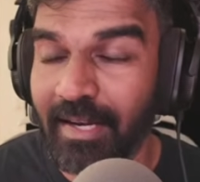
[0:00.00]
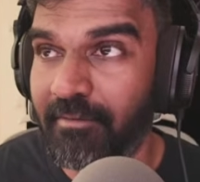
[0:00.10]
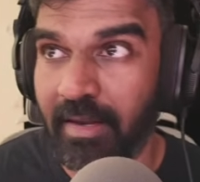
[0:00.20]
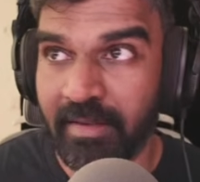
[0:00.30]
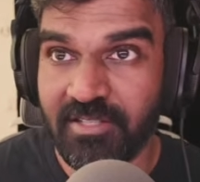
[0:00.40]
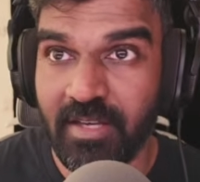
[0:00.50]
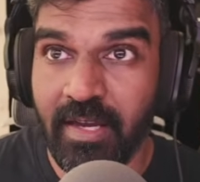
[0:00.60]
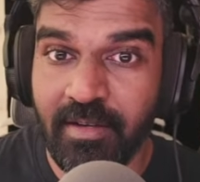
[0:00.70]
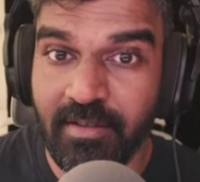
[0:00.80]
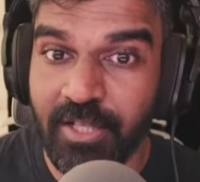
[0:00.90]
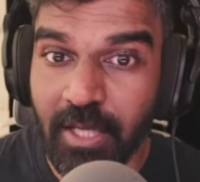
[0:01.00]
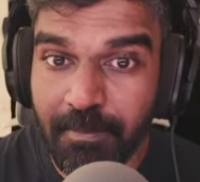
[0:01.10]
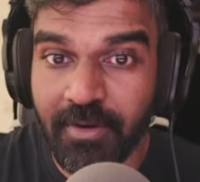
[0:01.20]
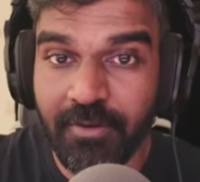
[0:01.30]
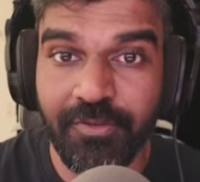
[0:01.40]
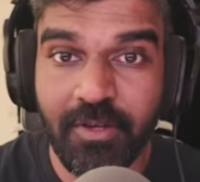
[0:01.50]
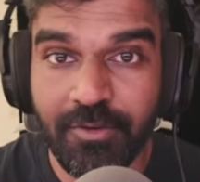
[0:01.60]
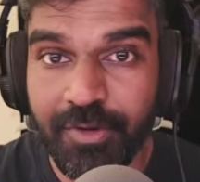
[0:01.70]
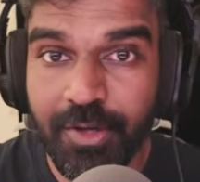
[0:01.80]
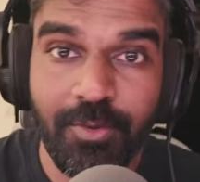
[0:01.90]
let's say deeper field of
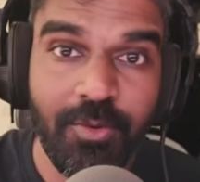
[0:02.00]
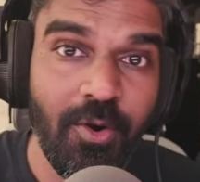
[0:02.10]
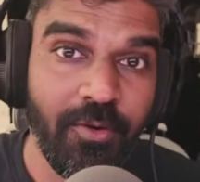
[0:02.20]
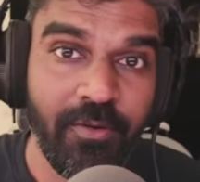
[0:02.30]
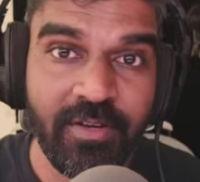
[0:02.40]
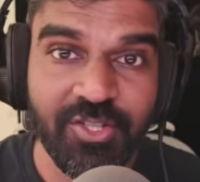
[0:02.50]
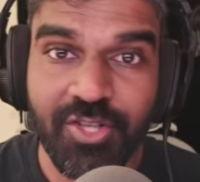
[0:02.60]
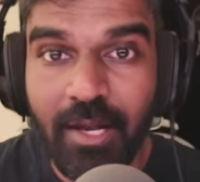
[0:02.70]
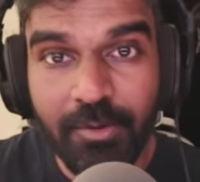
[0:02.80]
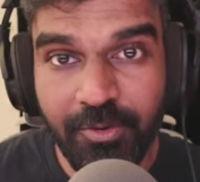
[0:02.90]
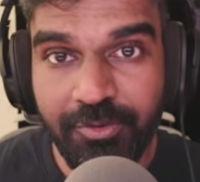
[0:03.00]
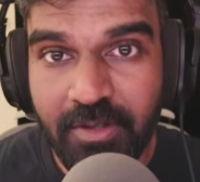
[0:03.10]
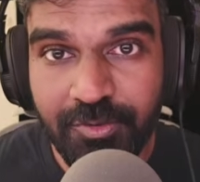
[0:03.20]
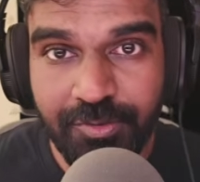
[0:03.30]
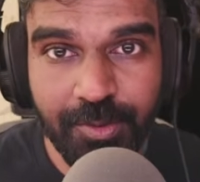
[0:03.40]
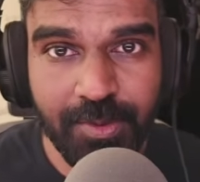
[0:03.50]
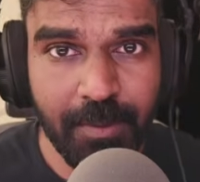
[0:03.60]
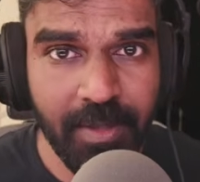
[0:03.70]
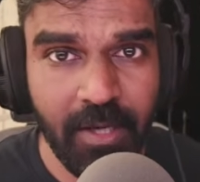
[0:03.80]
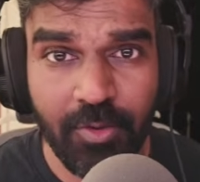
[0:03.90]
view or shallower field of view,
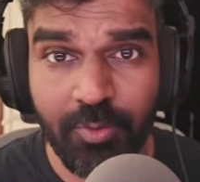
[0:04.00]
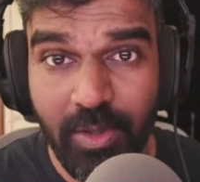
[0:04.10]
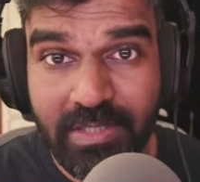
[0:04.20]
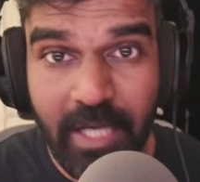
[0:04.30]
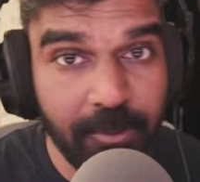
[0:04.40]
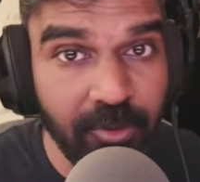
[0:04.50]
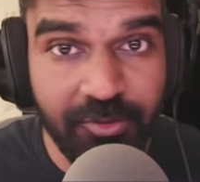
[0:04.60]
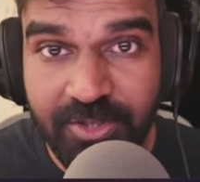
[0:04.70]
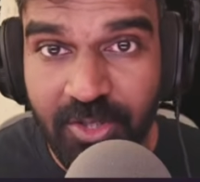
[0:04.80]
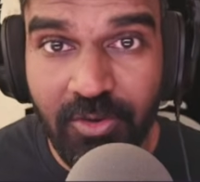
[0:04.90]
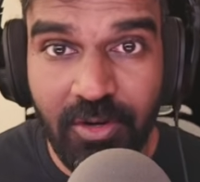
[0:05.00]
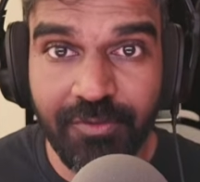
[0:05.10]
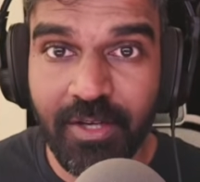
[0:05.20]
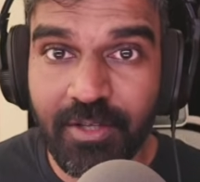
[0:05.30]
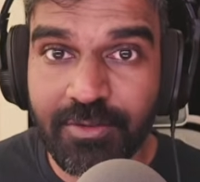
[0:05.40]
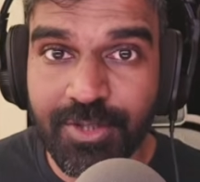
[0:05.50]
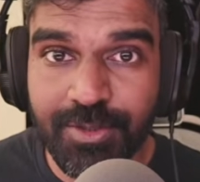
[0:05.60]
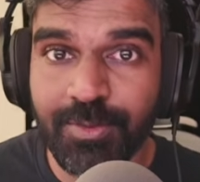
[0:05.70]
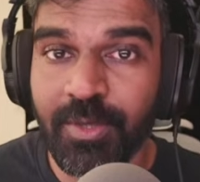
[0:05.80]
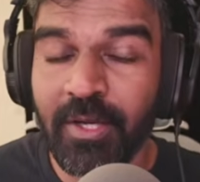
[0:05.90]
depending on what type of photography you
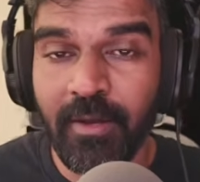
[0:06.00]
do.